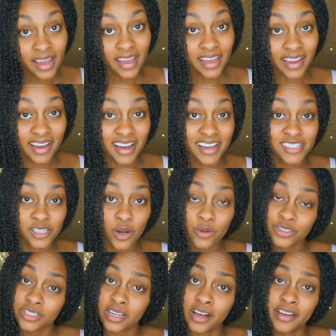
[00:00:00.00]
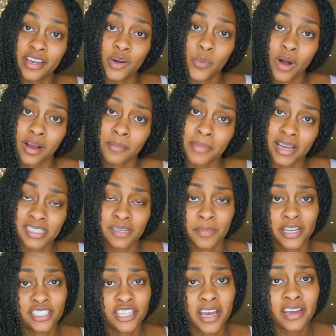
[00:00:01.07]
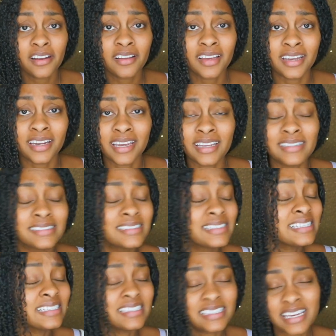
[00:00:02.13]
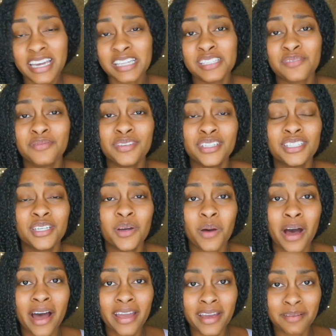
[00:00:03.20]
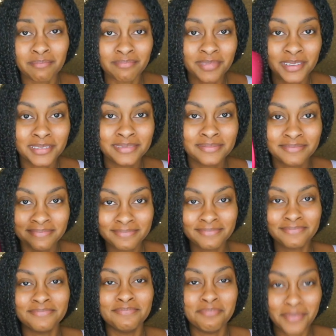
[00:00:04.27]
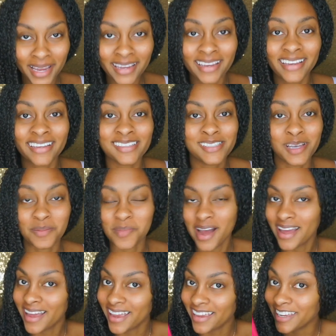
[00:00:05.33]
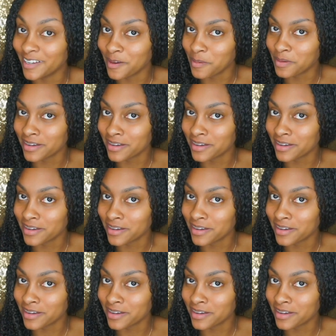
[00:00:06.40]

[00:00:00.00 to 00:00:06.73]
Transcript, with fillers: Hey guys, oh Janelle here, welcome back to my channel, and in today's video I am making some eco